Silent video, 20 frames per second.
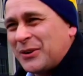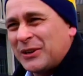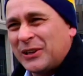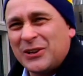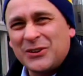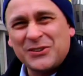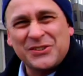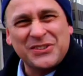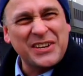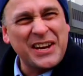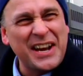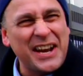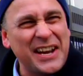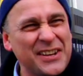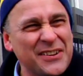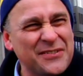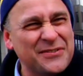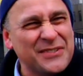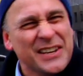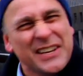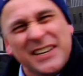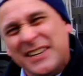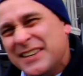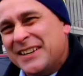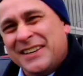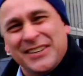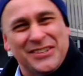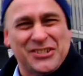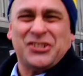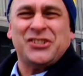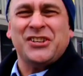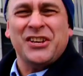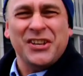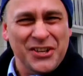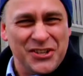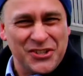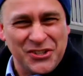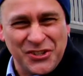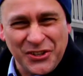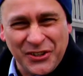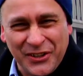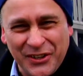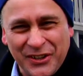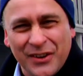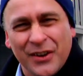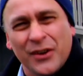it looks kind of sinister,